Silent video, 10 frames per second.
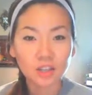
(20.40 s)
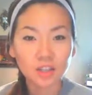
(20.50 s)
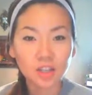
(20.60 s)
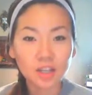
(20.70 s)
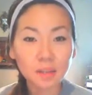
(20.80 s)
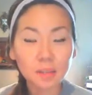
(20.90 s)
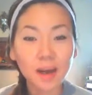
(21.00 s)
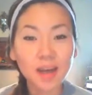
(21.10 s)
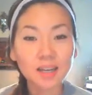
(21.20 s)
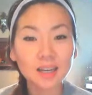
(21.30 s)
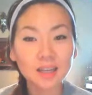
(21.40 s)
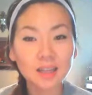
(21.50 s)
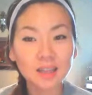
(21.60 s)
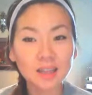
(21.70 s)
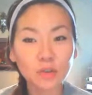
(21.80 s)
journey, but
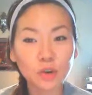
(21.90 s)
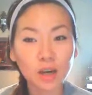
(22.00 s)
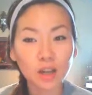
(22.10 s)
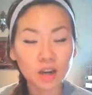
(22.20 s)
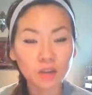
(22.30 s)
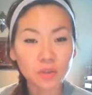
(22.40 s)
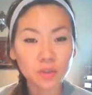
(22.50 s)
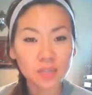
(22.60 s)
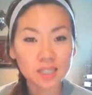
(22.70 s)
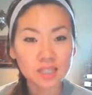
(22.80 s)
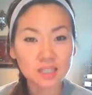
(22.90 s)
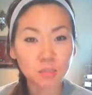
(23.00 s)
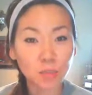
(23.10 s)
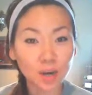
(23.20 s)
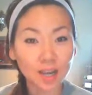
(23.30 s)
for a lot of you, this is
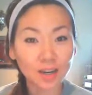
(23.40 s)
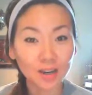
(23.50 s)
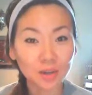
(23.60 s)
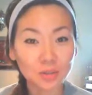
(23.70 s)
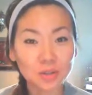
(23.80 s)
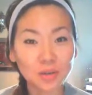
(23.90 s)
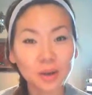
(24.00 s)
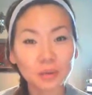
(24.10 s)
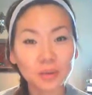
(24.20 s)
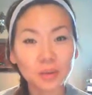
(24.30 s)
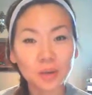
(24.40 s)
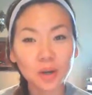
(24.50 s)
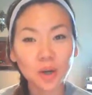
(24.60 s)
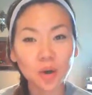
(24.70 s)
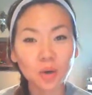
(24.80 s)
brand new. So I really want to
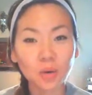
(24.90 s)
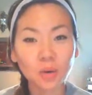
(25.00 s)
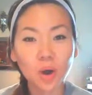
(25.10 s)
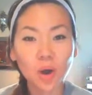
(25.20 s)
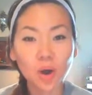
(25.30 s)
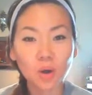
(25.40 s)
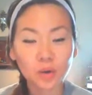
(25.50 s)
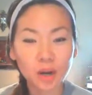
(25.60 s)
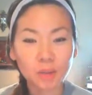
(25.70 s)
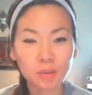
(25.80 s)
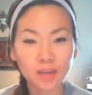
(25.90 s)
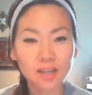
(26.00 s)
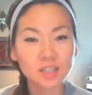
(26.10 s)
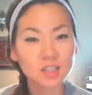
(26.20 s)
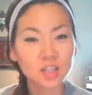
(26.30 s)
go over a couple
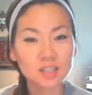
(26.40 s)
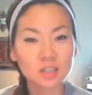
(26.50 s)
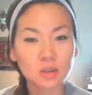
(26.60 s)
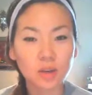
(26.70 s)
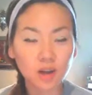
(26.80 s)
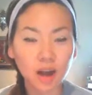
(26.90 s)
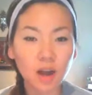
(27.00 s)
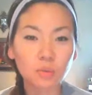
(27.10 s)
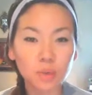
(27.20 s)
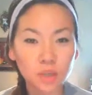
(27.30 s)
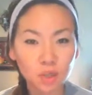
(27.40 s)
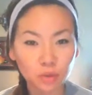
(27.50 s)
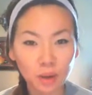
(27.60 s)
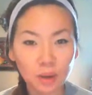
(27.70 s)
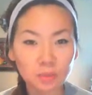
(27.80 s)
things just so that you're not really
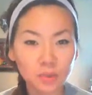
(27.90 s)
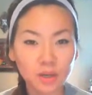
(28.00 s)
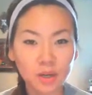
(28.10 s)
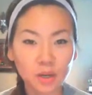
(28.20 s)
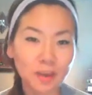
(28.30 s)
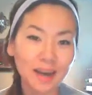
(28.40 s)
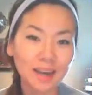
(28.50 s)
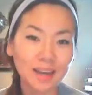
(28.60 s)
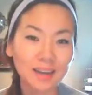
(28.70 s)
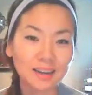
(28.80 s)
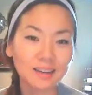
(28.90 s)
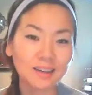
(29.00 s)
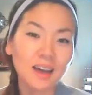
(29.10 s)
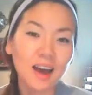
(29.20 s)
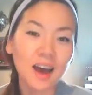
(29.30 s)
overwhelmed when you get your packet
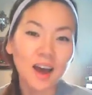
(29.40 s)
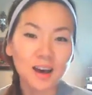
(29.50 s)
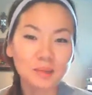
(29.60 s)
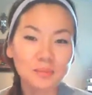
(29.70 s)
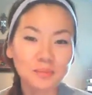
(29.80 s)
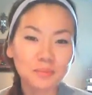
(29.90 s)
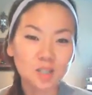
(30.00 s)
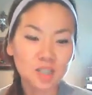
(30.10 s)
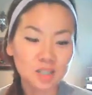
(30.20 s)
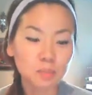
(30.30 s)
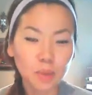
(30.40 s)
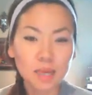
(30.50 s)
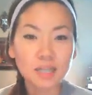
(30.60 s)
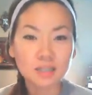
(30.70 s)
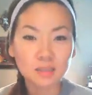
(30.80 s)
and just
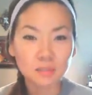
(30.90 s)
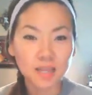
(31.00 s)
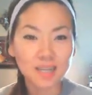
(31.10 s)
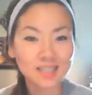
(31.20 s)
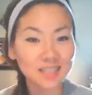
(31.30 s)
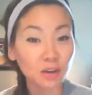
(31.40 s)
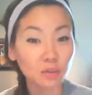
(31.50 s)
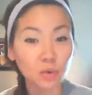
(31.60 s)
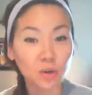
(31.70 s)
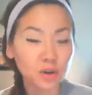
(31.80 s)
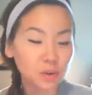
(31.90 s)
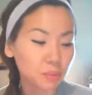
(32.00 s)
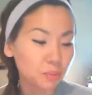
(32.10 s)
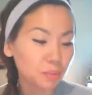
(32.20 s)
break some things down for you.